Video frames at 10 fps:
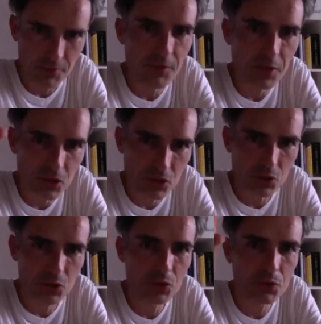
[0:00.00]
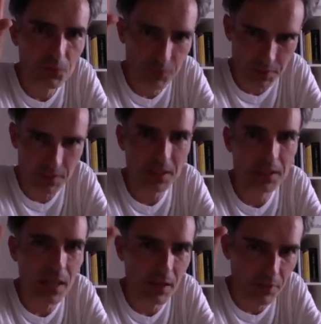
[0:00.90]
They did
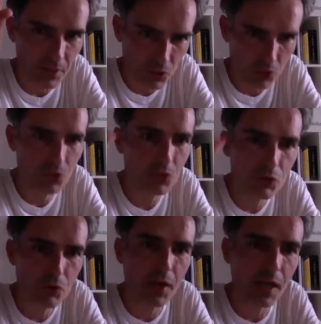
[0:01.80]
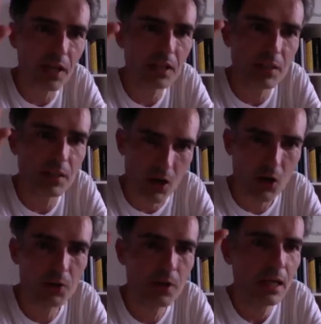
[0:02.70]
and they do create their own,